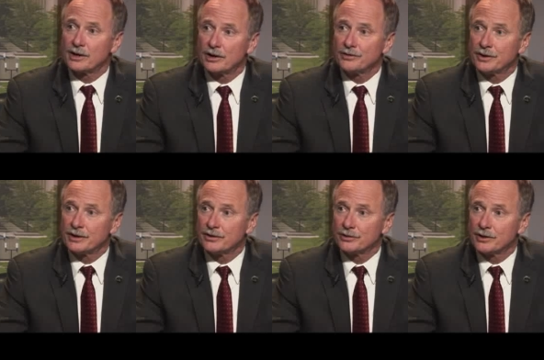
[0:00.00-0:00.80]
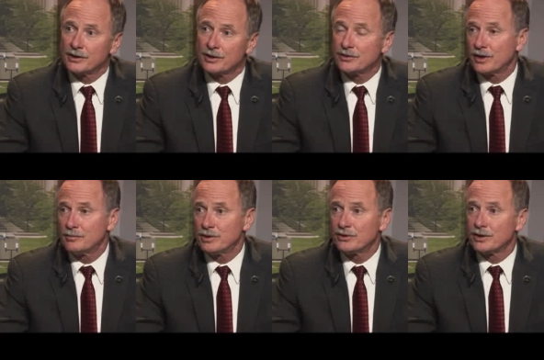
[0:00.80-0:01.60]
are out there so that they stay
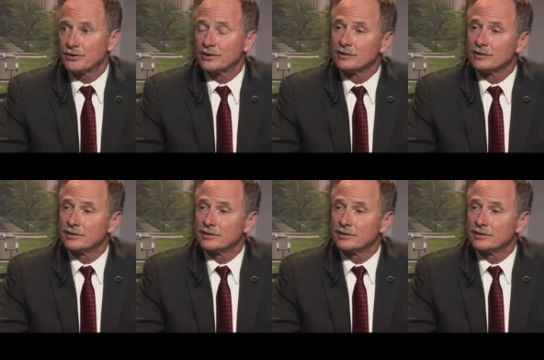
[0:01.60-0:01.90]
in business.